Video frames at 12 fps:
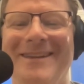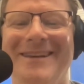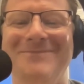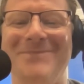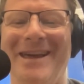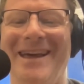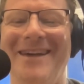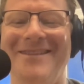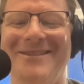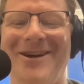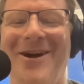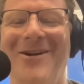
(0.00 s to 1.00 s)

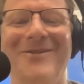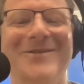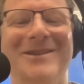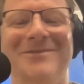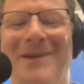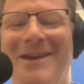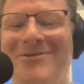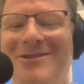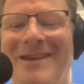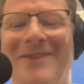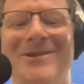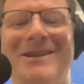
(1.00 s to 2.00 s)
Because all of these
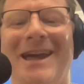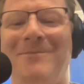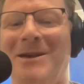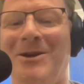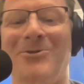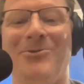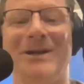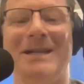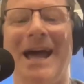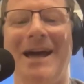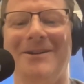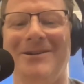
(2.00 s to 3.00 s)
patients, every time they go to a
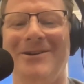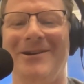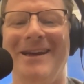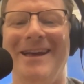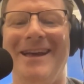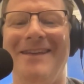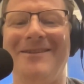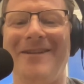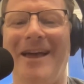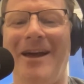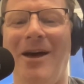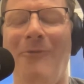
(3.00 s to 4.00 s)
doctor, they're
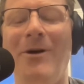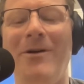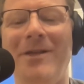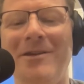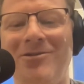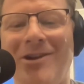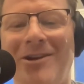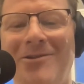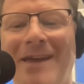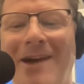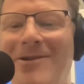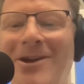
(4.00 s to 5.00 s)
like, well, let's check
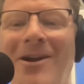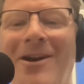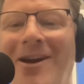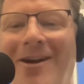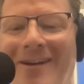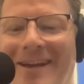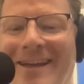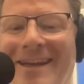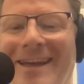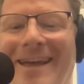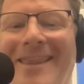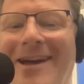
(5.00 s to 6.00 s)
your thyroid. No.
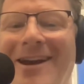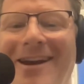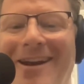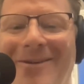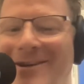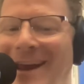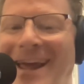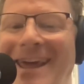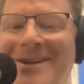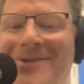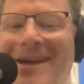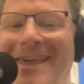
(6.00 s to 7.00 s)
You're not
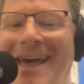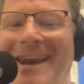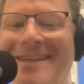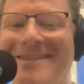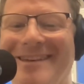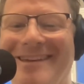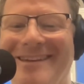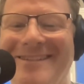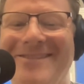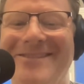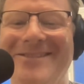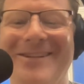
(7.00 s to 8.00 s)
getting away that easy.
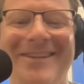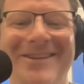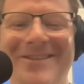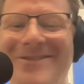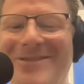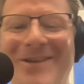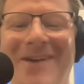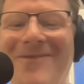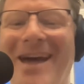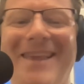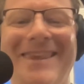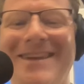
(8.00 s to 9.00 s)
I've
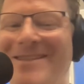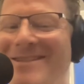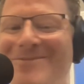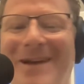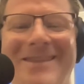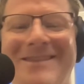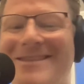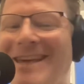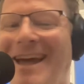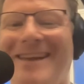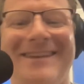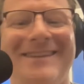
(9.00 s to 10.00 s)
had this. I've
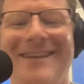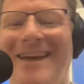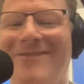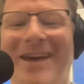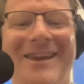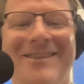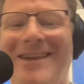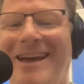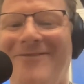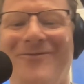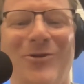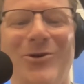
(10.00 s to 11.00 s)
had it
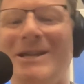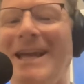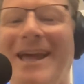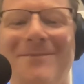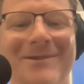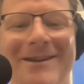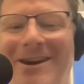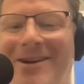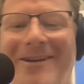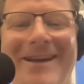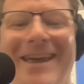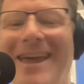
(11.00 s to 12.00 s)
checked 4 times in a
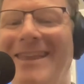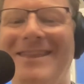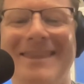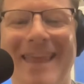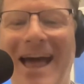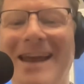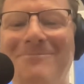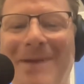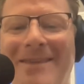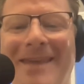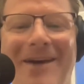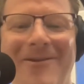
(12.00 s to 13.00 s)
year. It's not
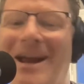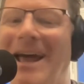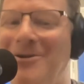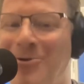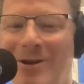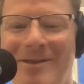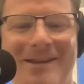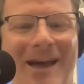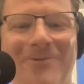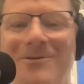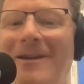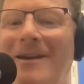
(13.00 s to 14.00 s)
my thyroid. I know it
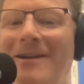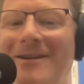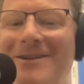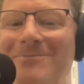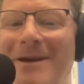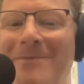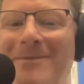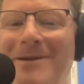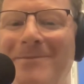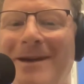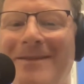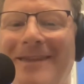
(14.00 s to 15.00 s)
sounds like it could be
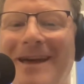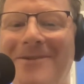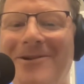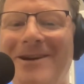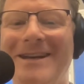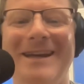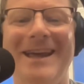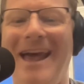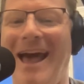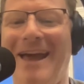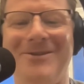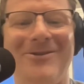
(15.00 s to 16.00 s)
my thyroid.
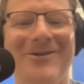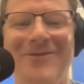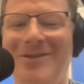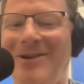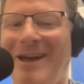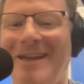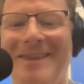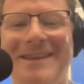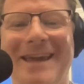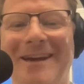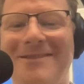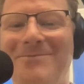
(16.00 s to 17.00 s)
I know if you look at the
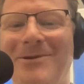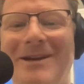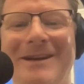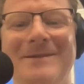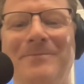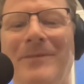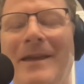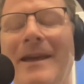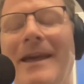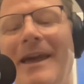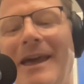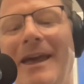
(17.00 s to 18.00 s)
textbook,
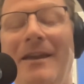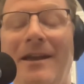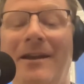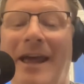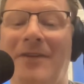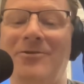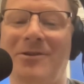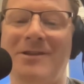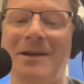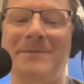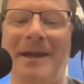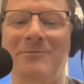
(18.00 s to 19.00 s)
and actually
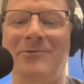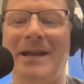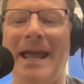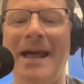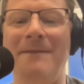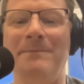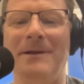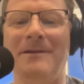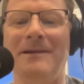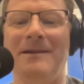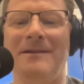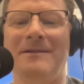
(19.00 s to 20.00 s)
sometimes what
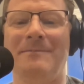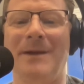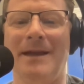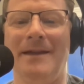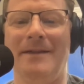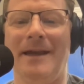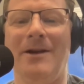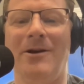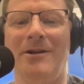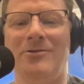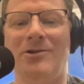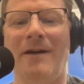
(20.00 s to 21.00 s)
happens is they
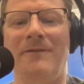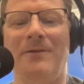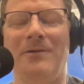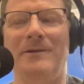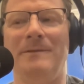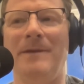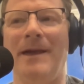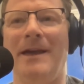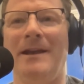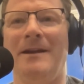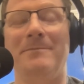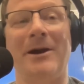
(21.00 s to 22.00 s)
got shuffled.
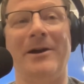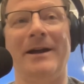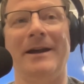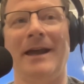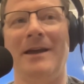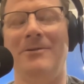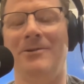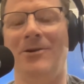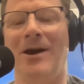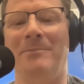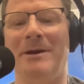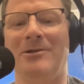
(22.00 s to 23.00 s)
And in America, and I don't
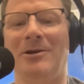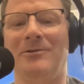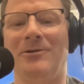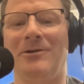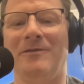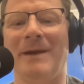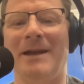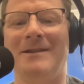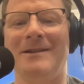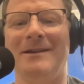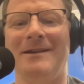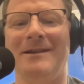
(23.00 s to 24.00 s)
know how much alternative
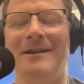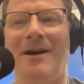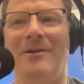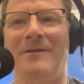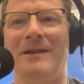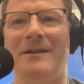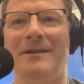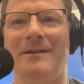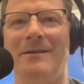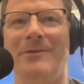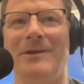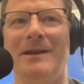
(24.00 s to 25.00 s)
medicine
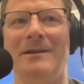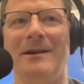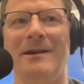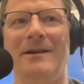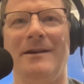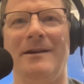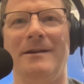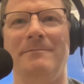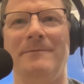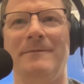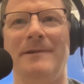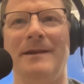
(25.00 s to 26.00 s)
within
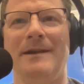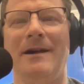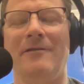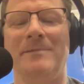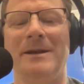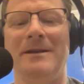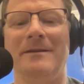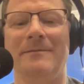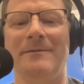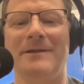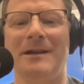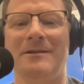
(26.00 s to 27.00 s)
the government
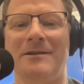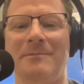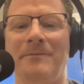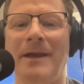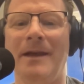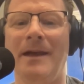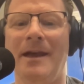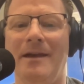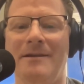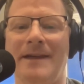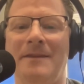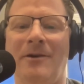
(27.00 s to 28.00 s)
system
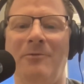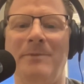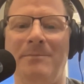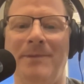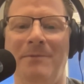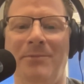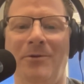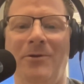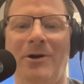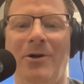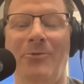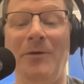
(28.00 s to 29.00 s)
is, then there will be people
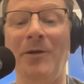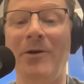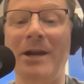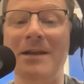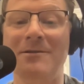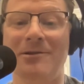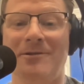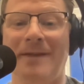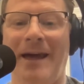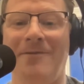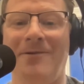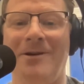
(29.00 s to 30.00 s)
who go, well, no, it is your
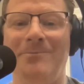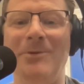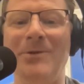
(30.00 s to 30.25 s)
thyroid, but we